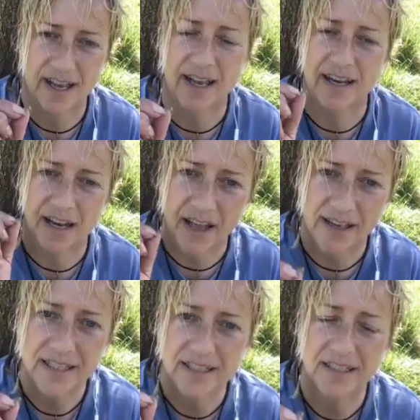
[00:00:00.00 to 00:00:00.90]
and
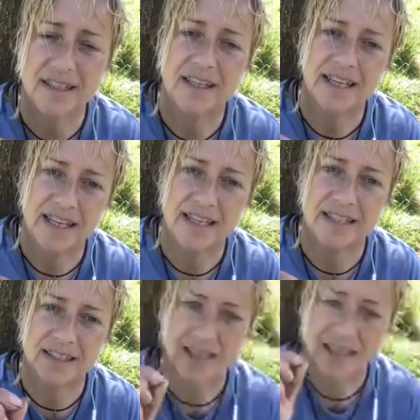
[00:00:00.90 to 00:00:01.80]
light
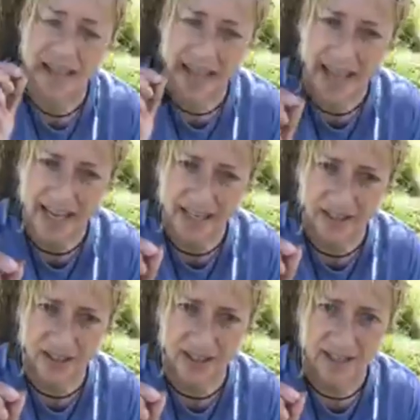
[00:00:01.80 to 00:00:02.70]
is
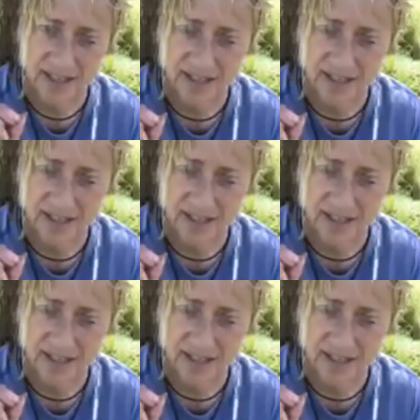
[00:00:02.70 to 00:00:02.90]
energy.